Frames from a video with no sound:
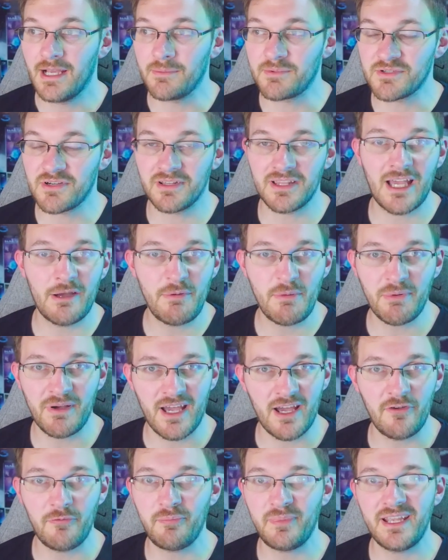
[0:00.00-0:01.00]
I'm sure a lot of people
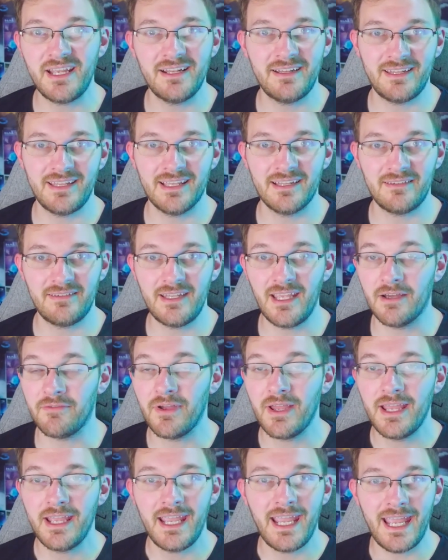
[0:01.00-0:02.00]
have PTSD
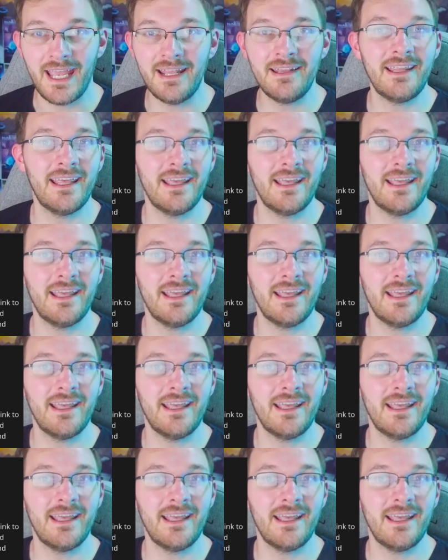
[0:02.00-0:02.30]
of end